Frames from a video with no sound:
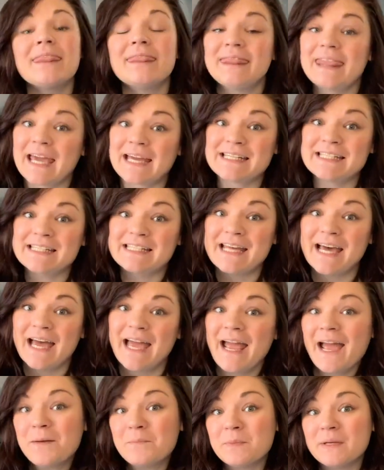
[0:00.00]
That did not
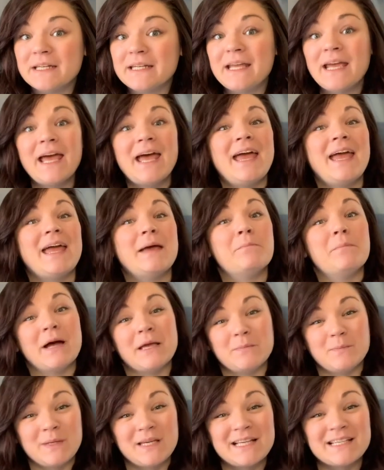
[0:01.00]
happen. It
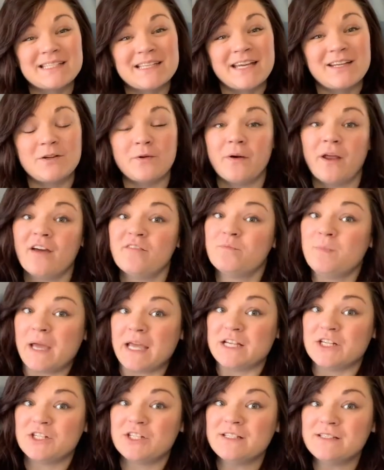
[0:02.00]
might be because I don't have
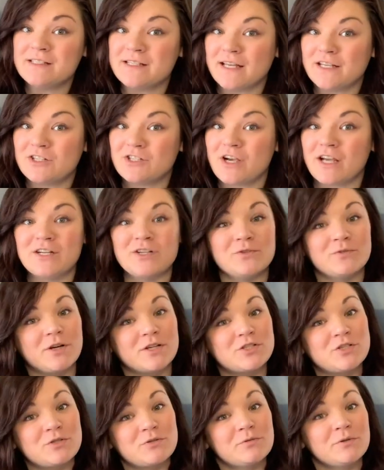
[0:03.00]
patience and I tried to
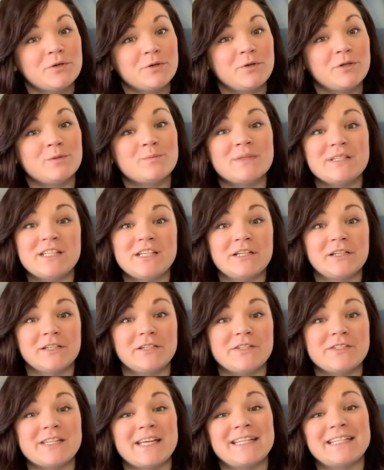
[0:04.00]
rush through with
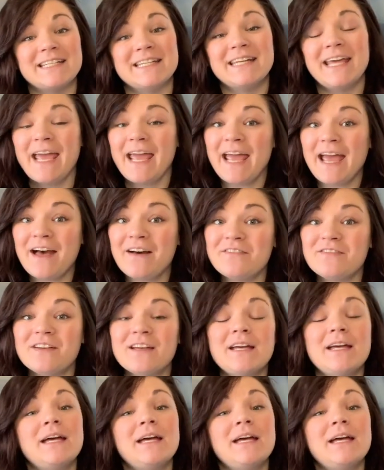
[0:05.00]
materials I didn't have.